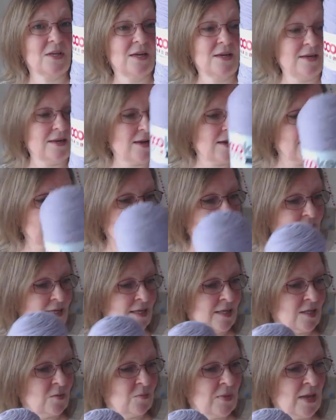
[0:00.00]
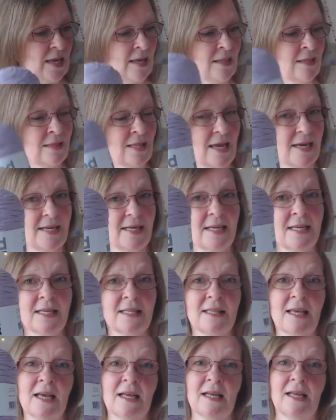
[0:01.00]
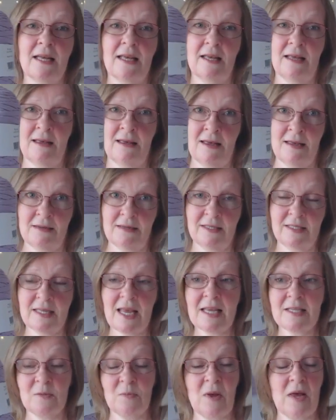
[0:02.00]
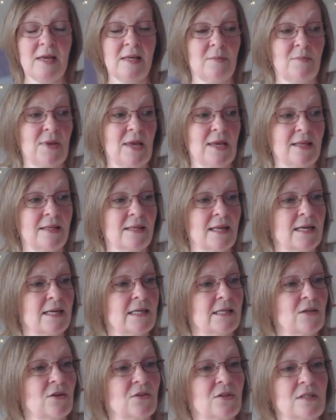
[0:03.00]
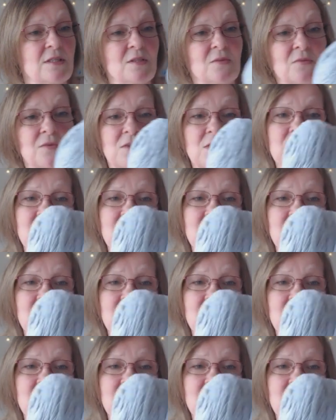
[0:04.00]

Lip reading: lilac, pale lilac, that says pale lilac on this one.